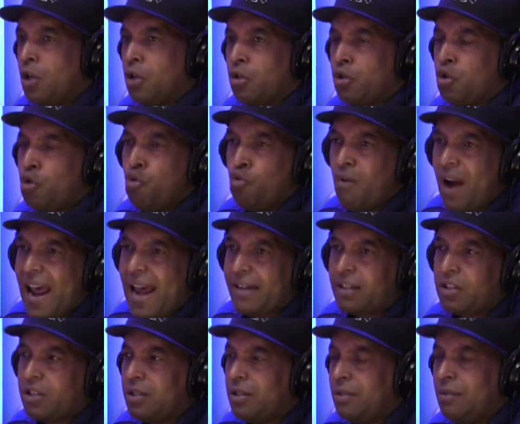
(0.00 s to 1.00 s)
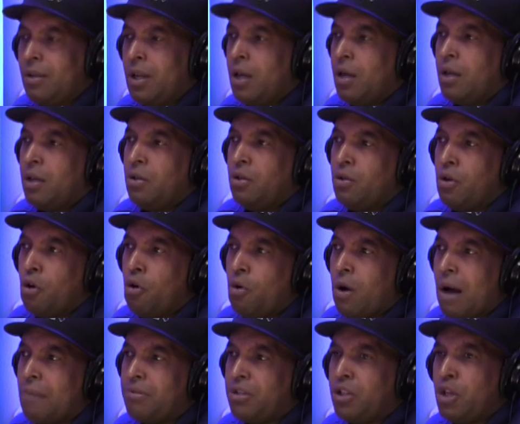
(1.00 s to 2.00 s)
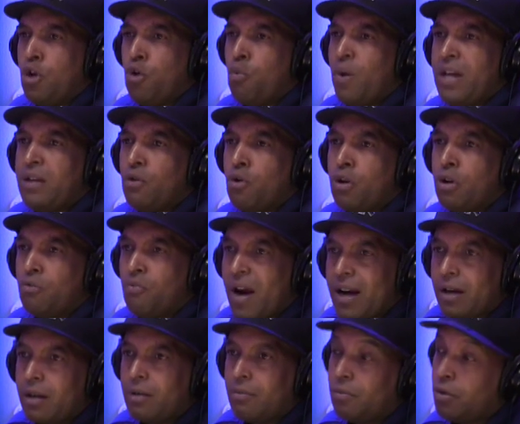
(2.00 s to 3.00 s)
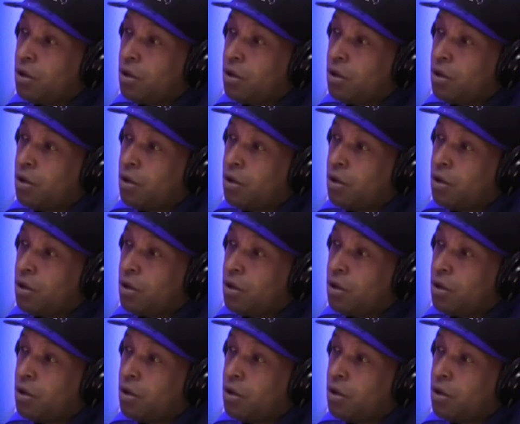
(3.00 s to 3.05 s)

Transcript: two racks, and, you know, I'm still waiting on a record.